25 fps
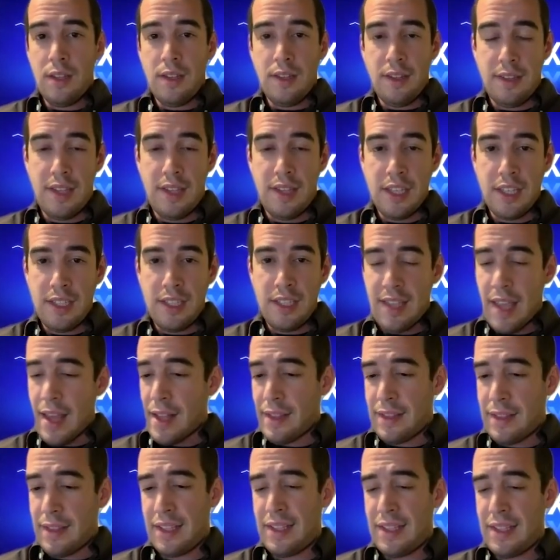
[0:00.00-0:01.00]

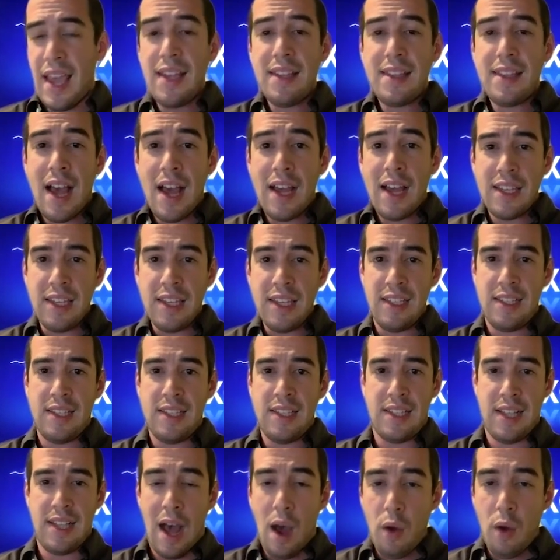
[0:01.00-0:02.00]
The data
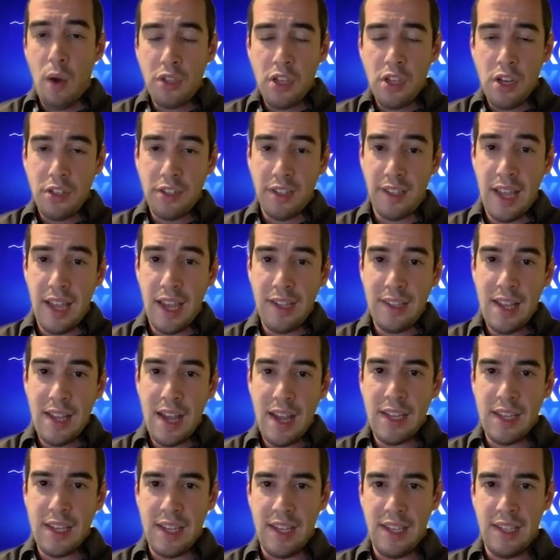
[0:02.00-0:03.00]
is out there. The data
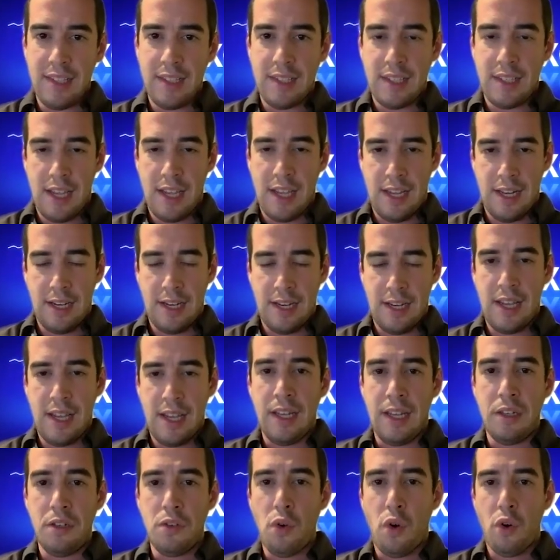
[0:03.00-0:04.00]
is in
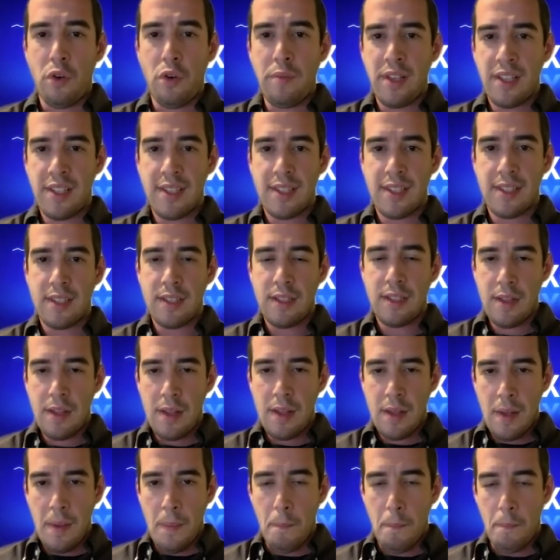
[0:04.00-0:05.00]
enormous
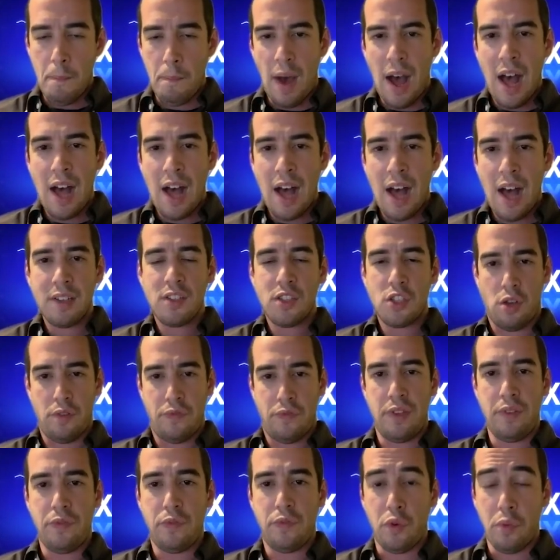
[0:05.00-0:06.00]
bulks of
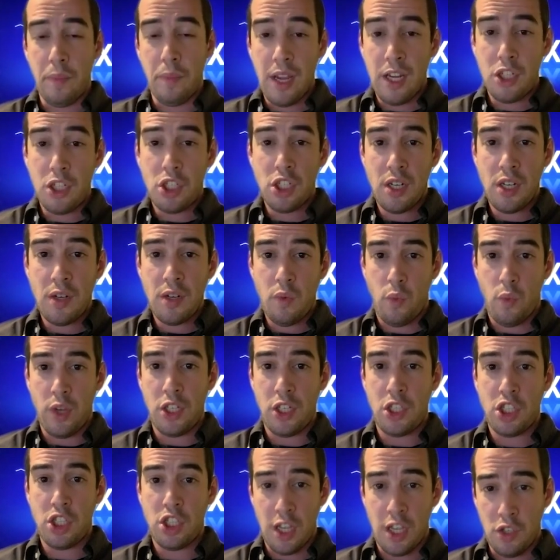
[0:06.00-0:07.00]
information
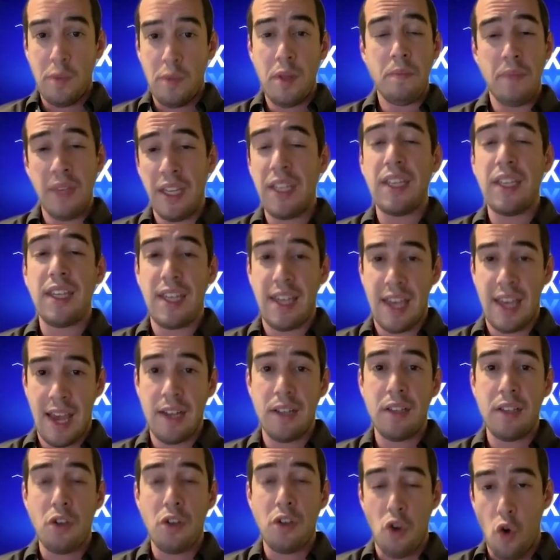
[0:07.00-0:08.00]
which a human being
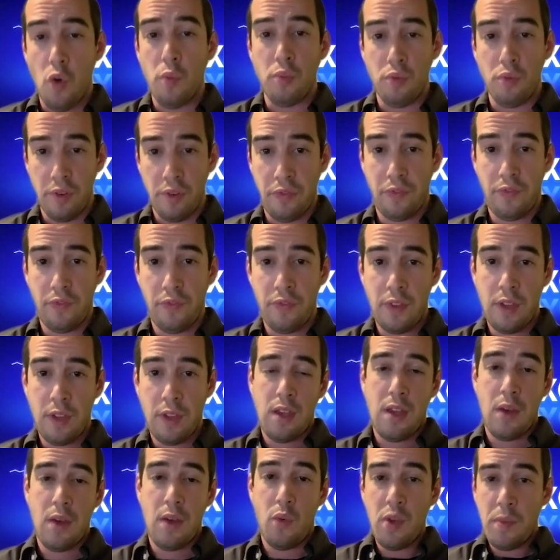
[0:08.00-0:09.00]
can't cope with.
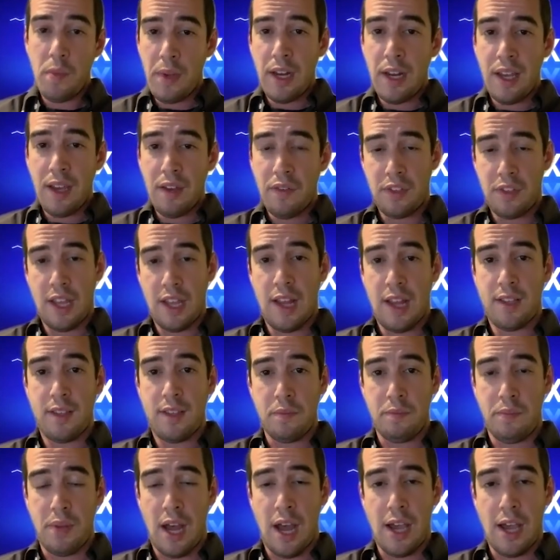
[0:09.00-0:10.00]
We believe that
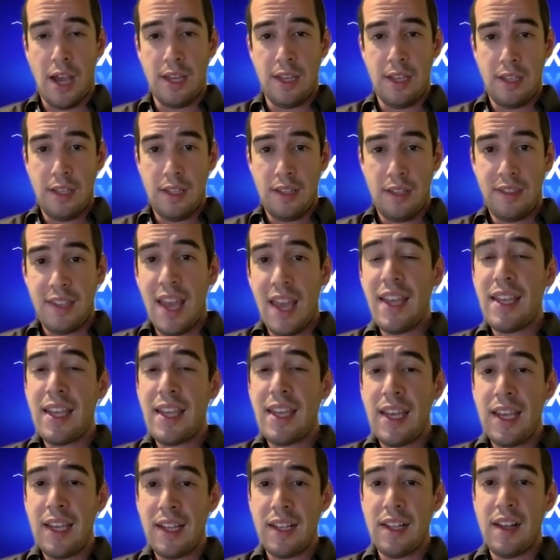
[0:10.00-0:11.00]
by
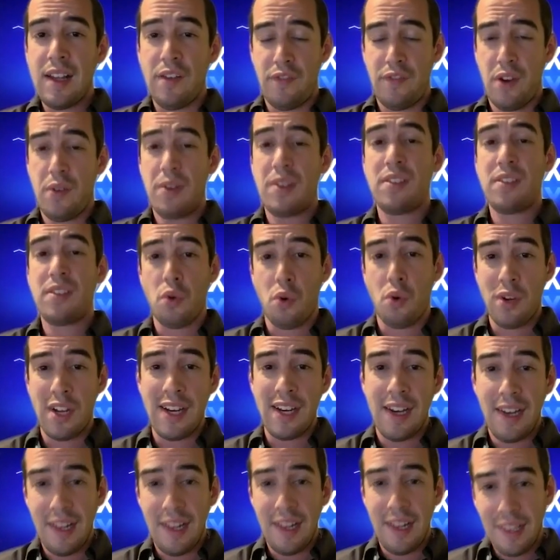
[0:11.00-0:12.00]
taking a very strong
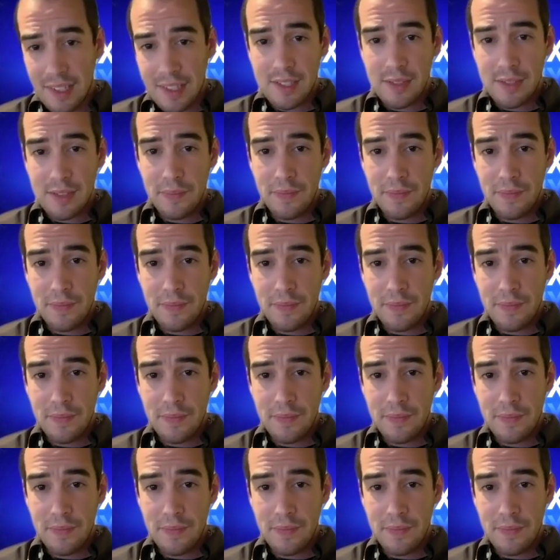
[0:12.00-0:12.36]
analytics